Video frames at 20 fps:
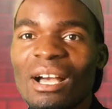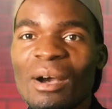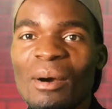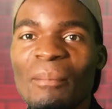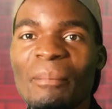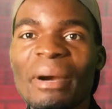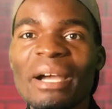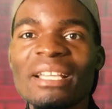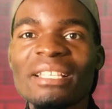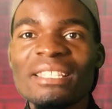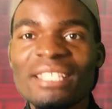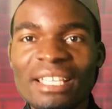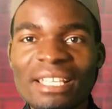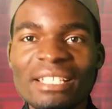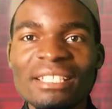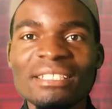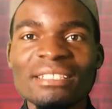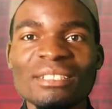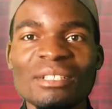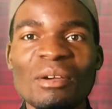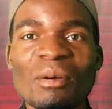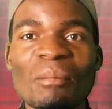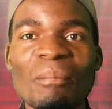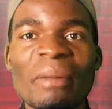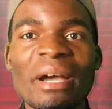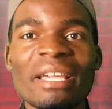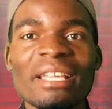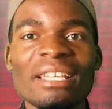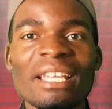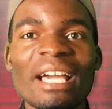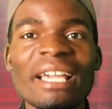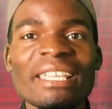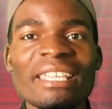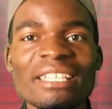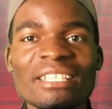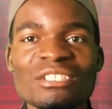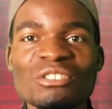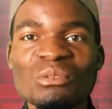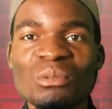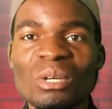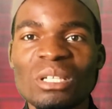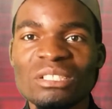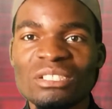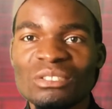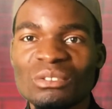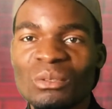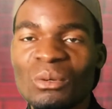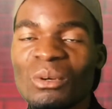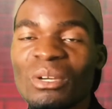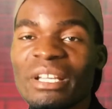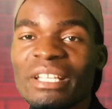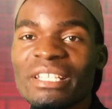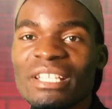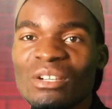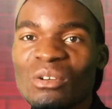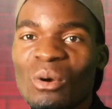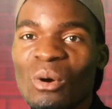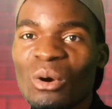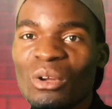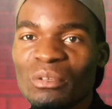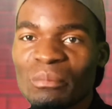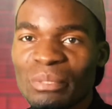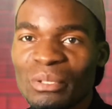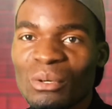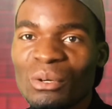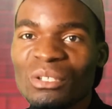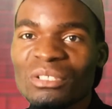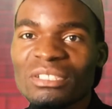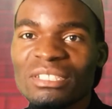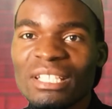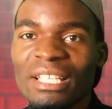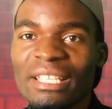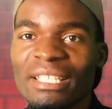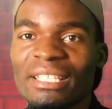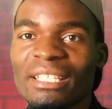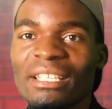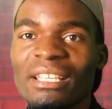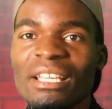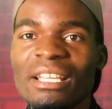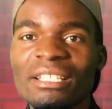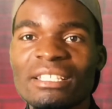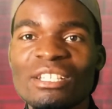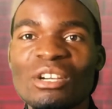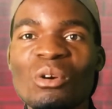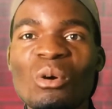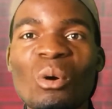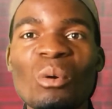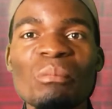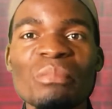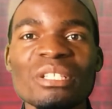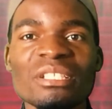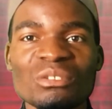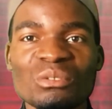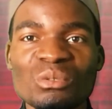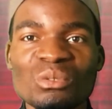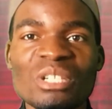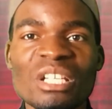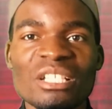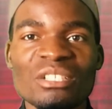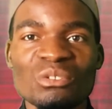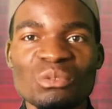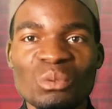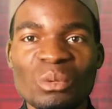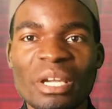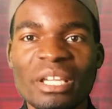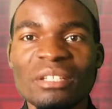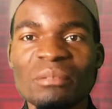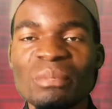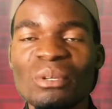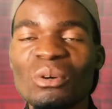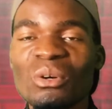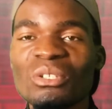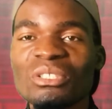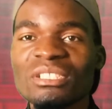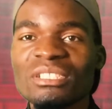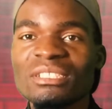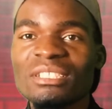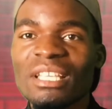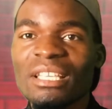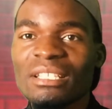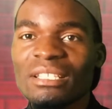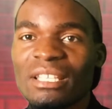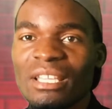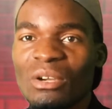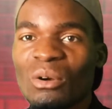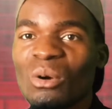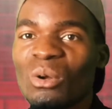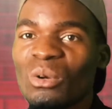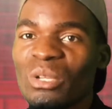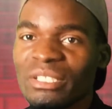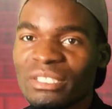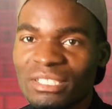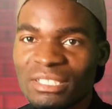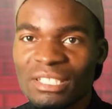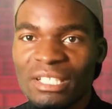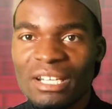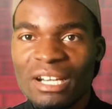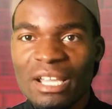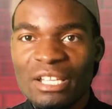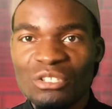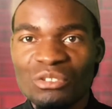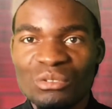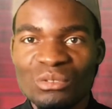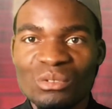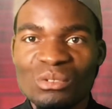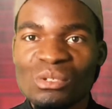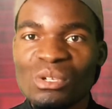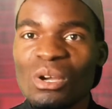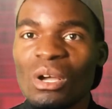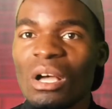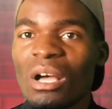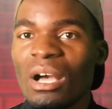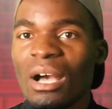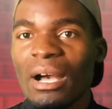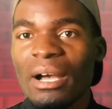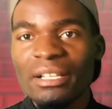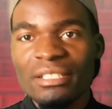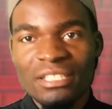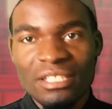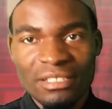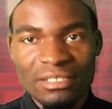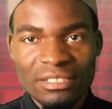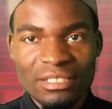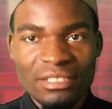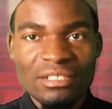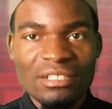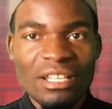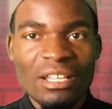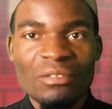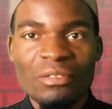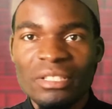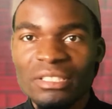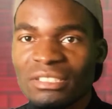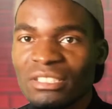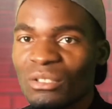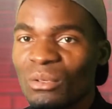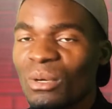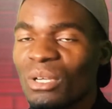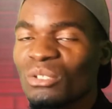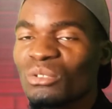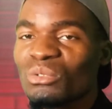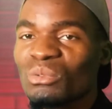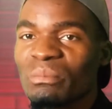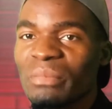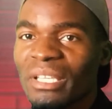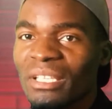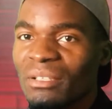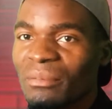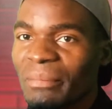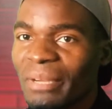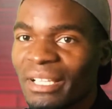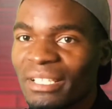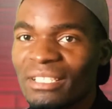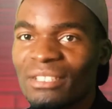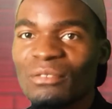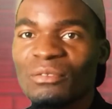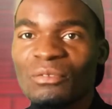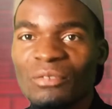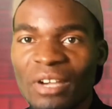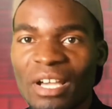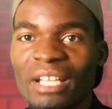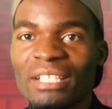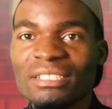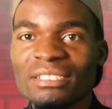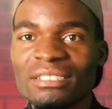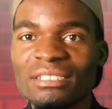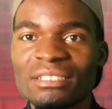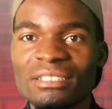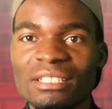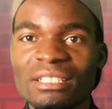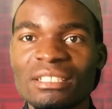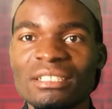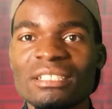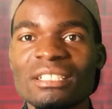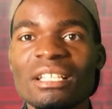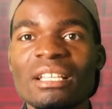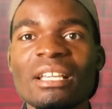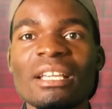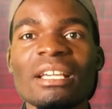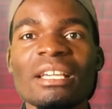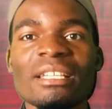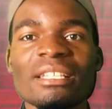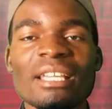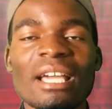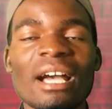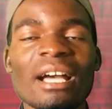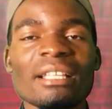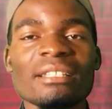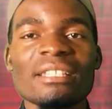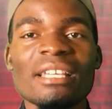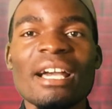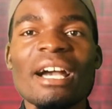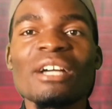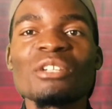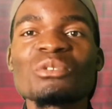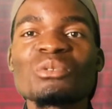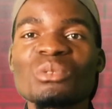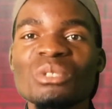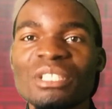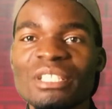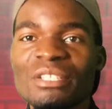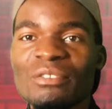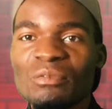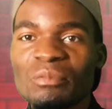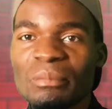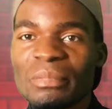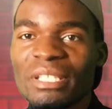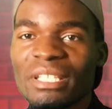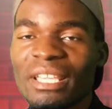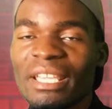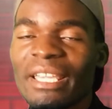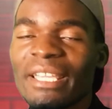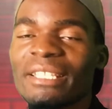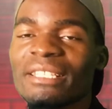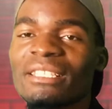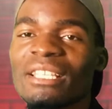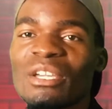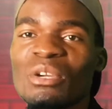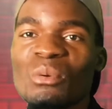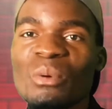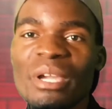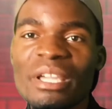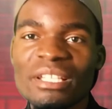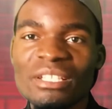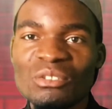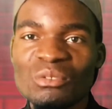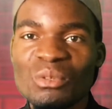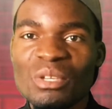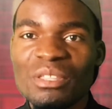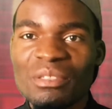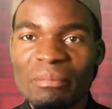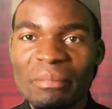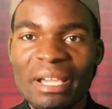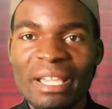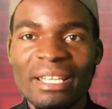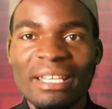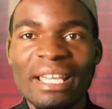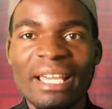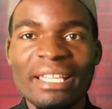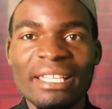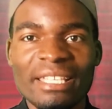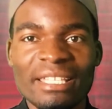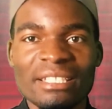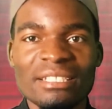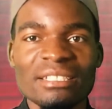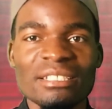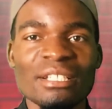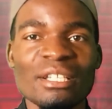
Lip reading: by then my luggage was already gone, because like the combis couldn't wait, because they always in a rush, taxi drivers, they want to make money fast, and yeah, they had to leave me and they went with my luggage.